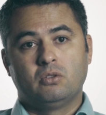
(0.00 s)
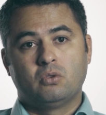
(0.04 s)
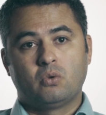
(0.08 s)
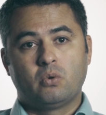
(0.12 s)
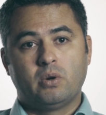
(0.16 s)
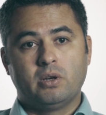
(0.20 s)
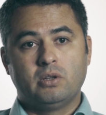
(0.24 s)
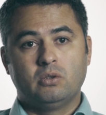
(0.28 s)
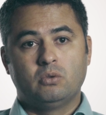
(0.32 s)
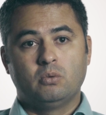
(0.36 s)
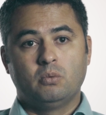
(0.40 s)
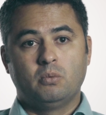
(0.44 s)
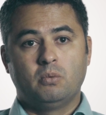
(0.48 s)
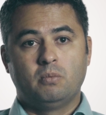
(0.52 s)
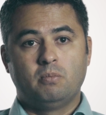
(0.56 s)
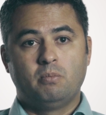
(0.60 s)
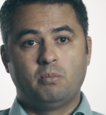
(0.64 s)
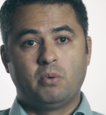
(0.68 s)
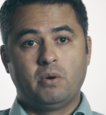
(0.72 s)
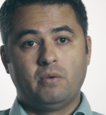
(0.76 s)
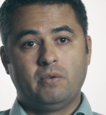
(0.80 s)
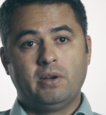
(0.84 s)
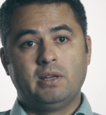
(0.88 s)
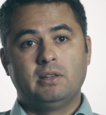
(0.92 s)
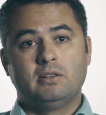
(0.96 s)
trying to
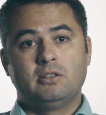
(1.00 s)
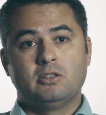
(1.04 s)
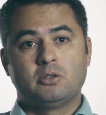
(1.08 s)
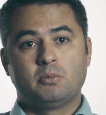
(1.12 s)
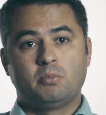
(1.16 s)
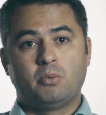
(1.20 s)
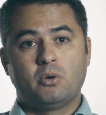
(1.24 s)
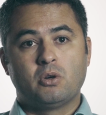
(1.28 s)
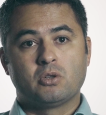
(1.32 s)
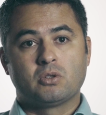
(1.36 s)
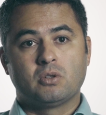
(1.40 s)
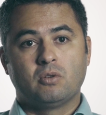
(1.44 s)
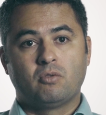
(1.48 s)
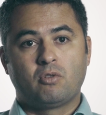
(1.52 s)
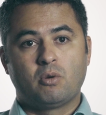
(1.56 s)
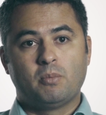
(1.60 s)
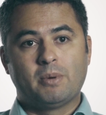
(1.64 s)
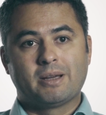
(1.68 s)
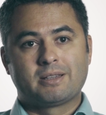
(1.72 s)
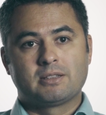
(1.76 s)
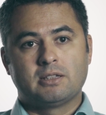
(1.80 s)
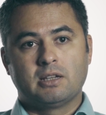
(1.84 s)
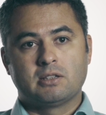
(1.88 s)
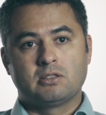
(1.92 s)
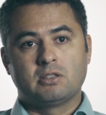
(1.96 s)
prevent this person from
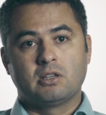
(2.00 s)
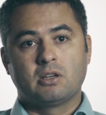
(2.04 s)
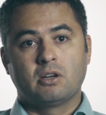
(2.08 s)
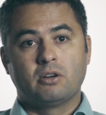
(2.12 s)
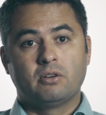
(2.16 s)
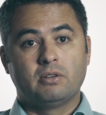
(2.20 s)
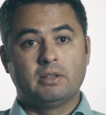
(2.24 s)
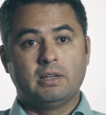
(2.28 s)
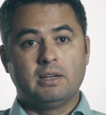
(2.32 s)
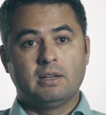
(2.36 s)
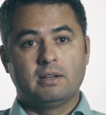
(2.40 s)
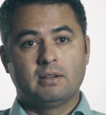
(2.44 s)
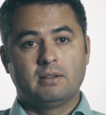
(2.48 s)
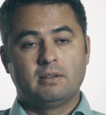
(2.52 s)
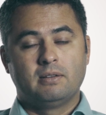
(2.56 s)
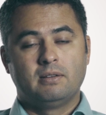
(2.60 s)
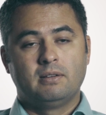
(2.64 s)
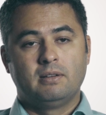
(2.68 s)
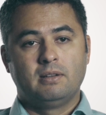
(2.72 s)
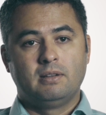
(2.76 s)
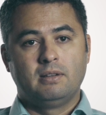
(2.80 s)
accessing our data.